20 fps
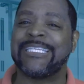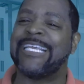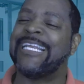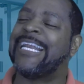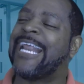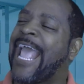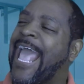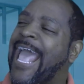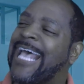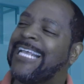
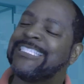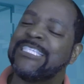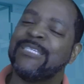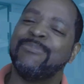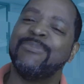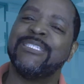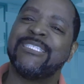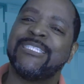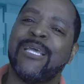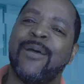and it has to
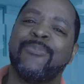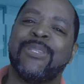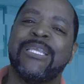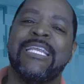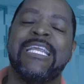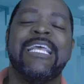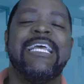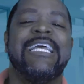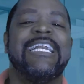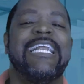be
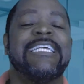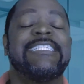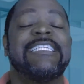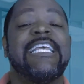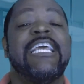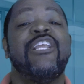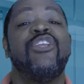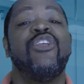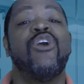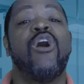something that's
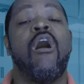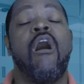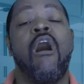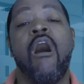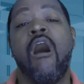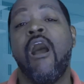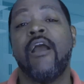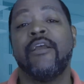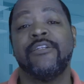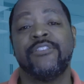in your
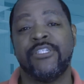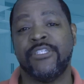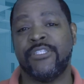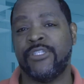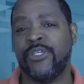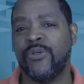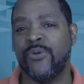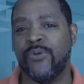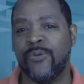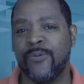heart to
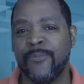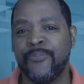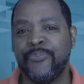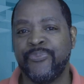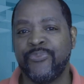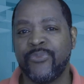do.